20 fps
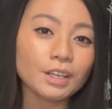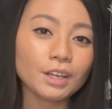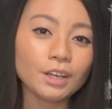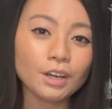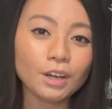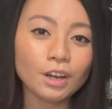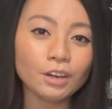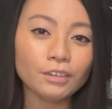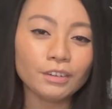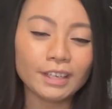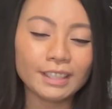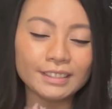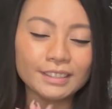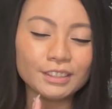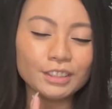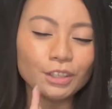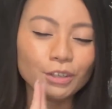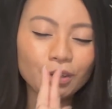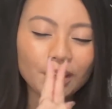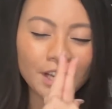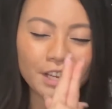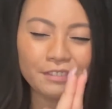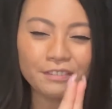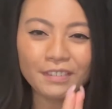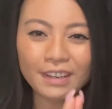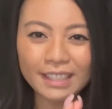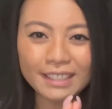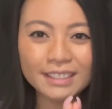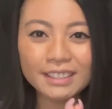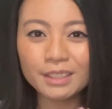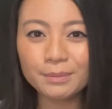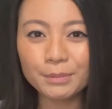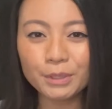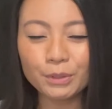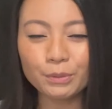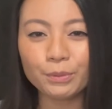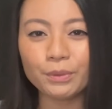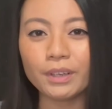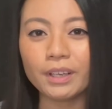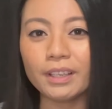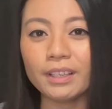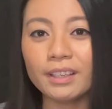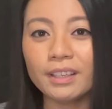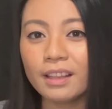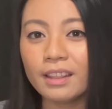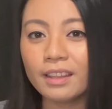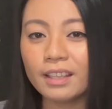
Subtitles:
All right, so advice number one.